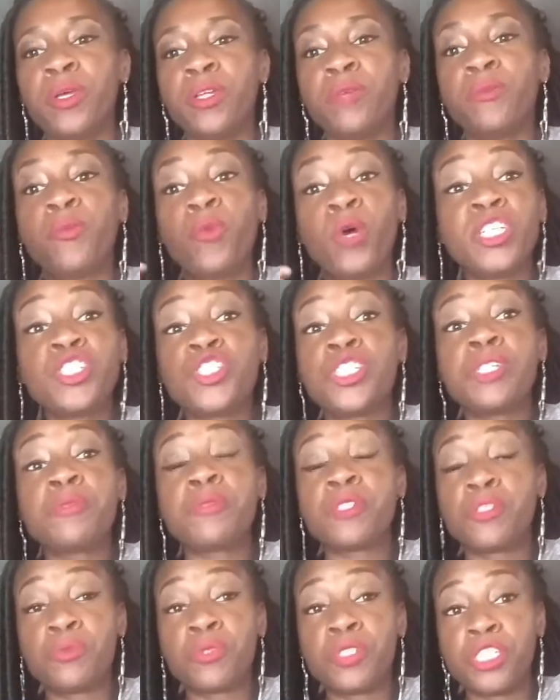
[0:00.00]
what she
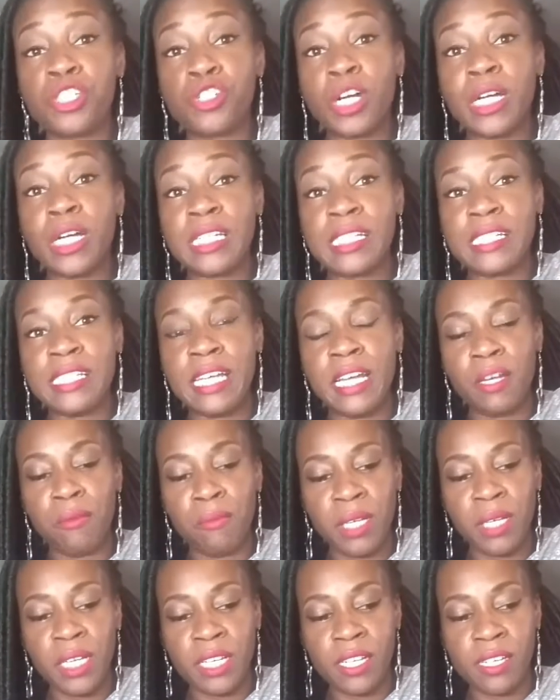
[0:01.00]
was really trying to say to
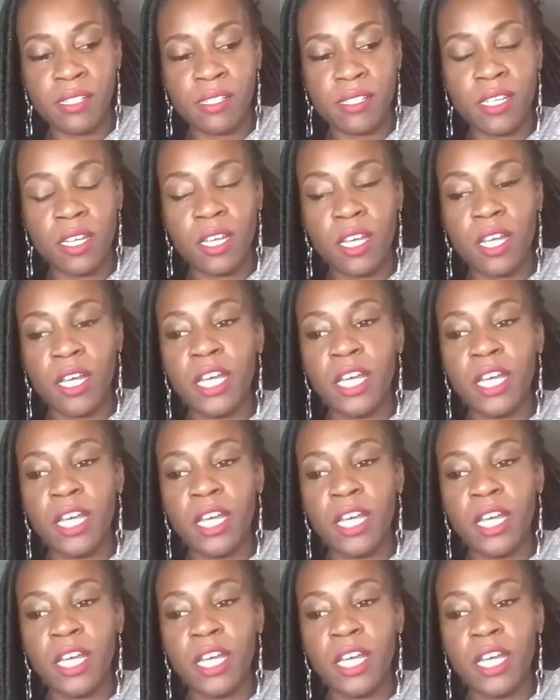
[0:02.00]
me is,